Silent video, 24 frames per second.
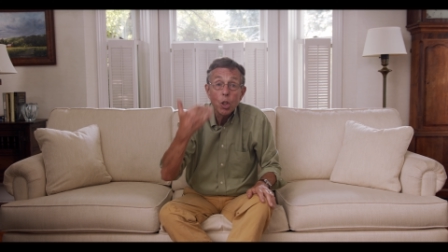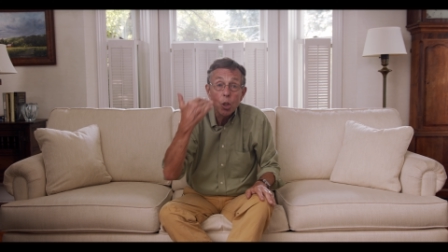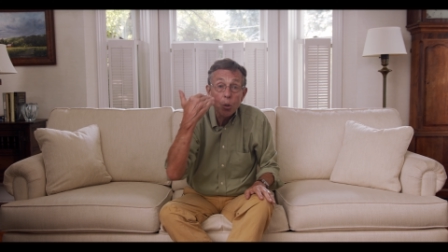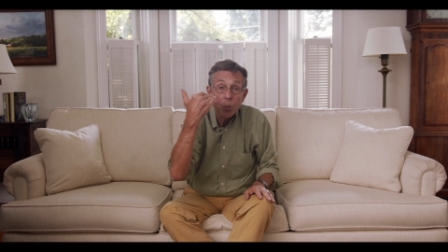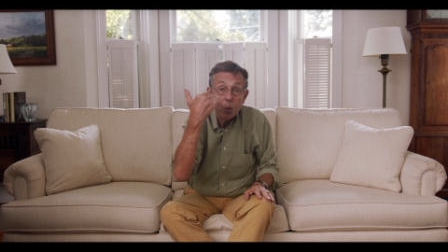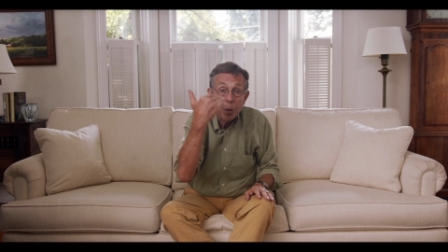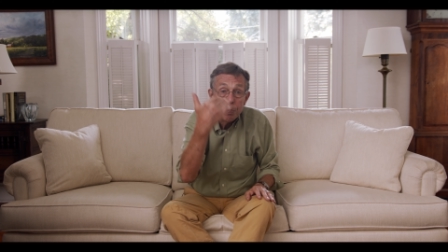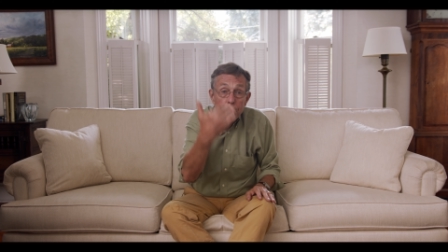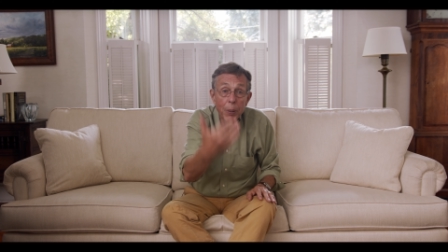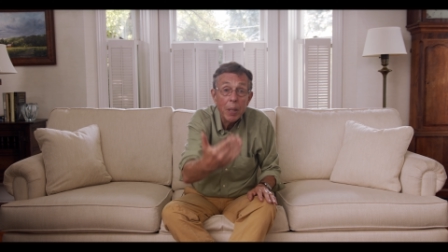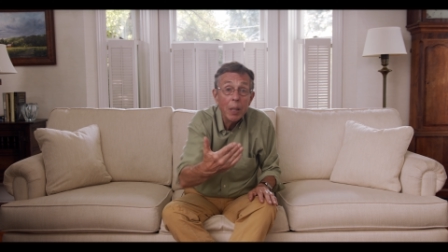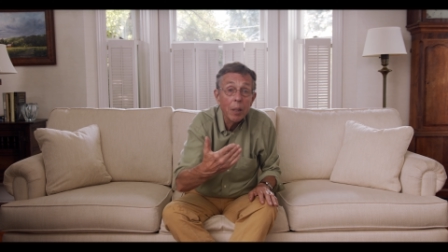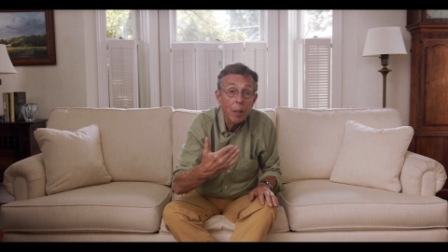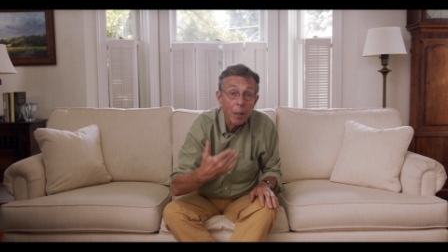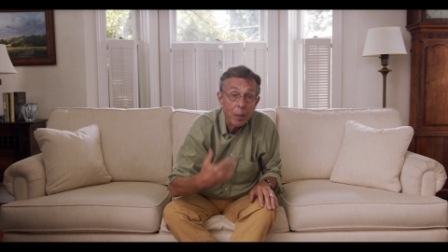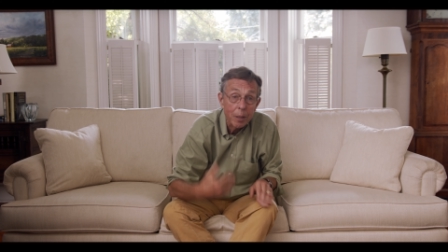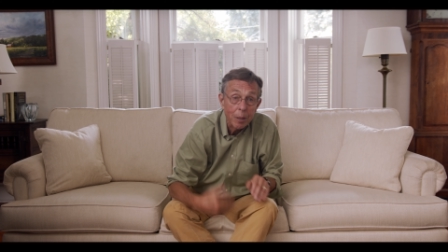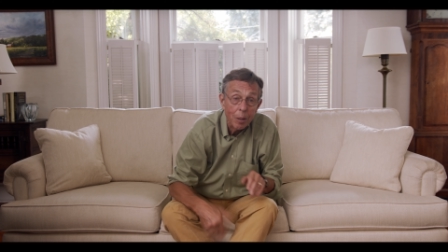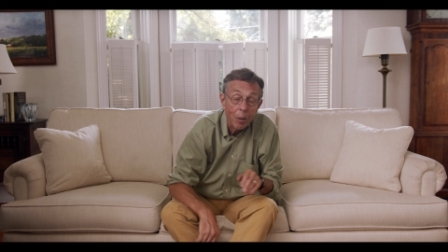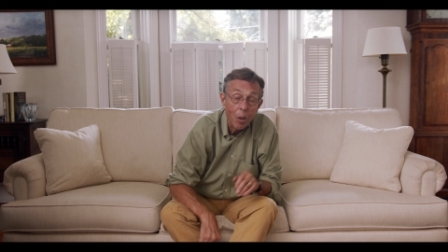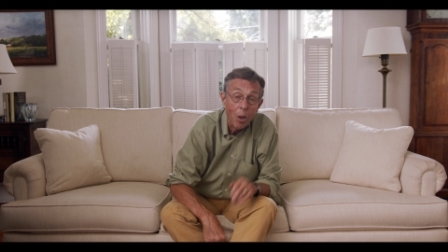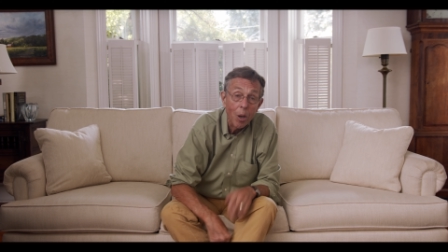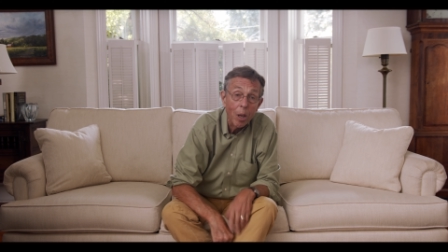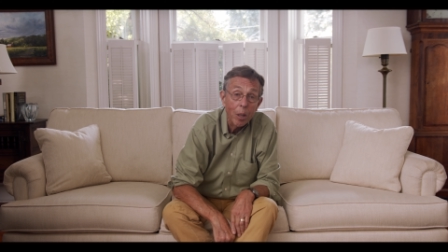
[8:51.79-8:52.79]
you're
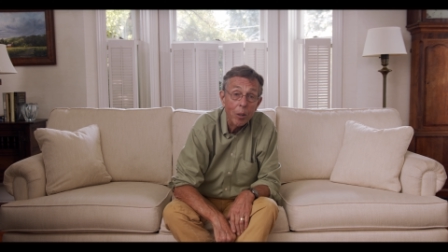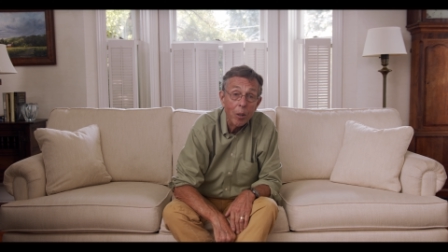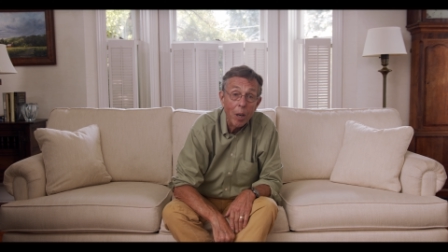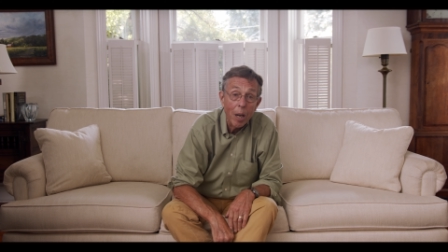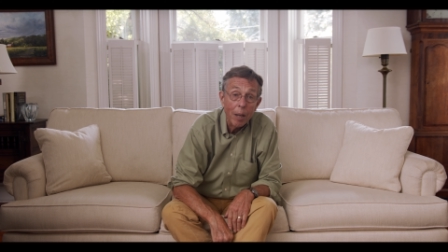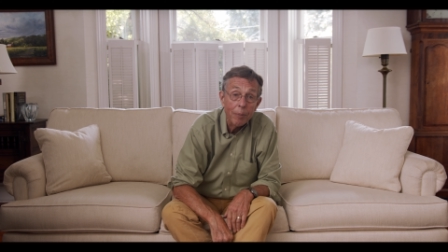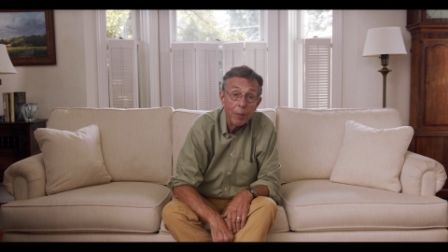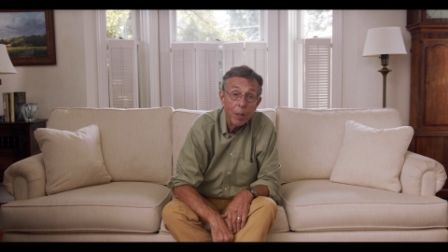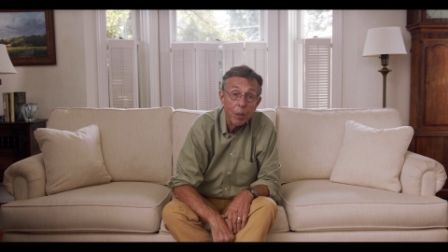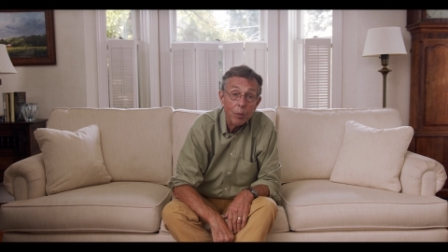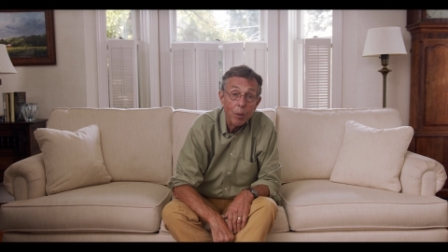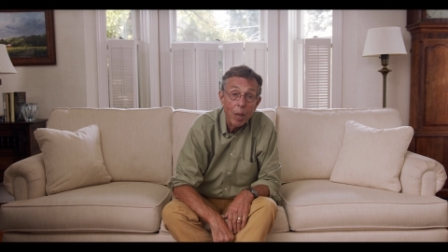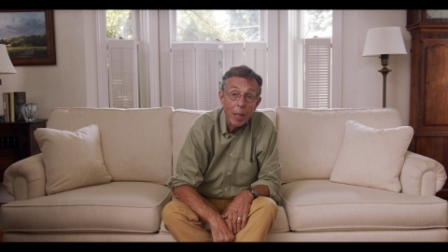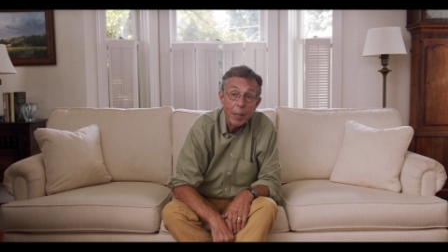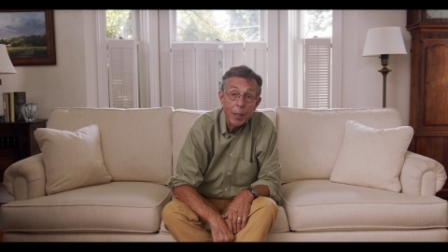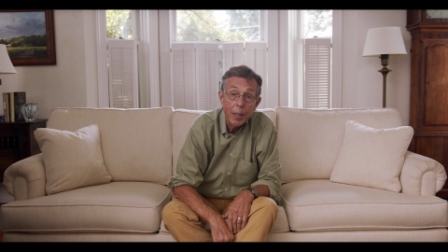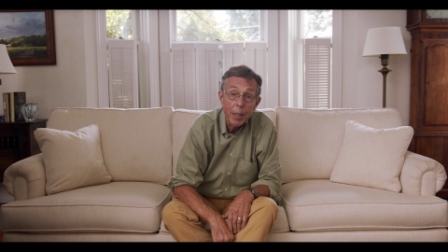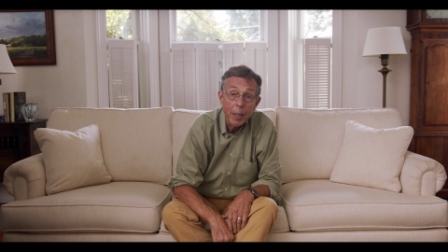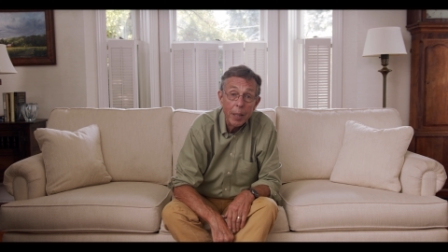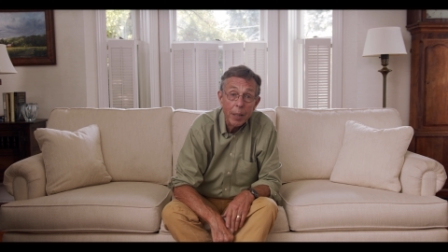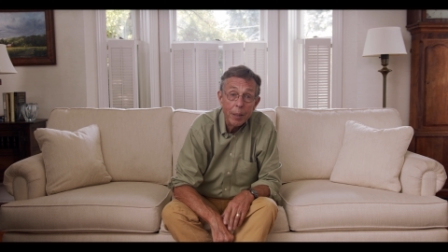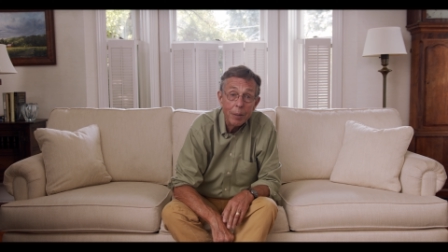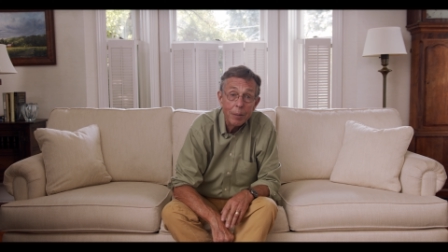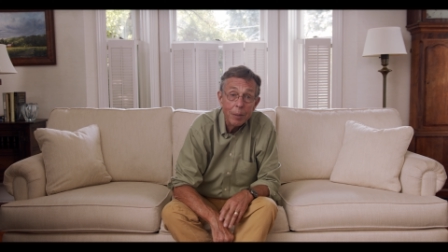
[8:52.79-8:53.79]
repealing the law of gravity
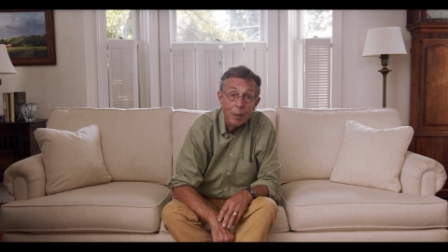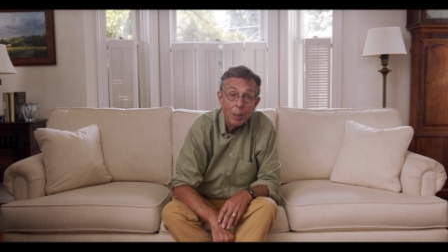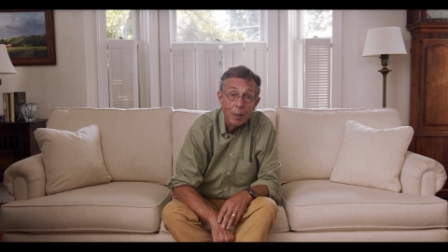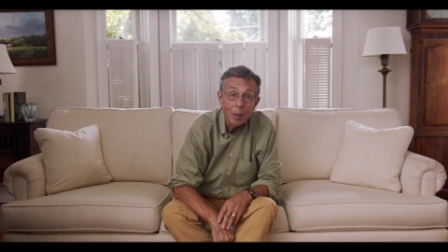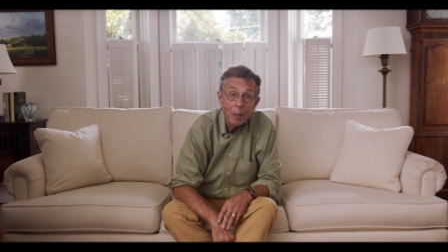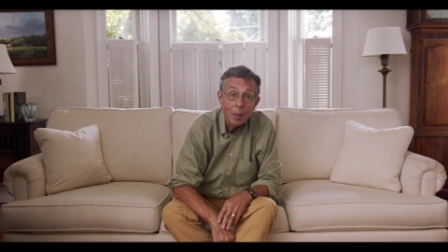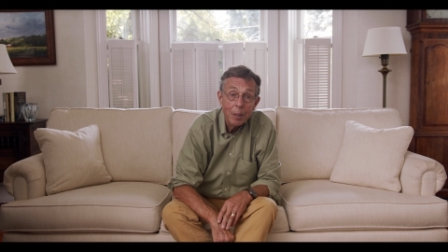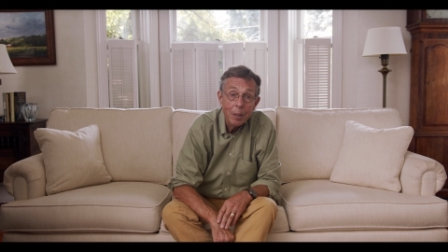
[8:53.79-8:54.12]
right then,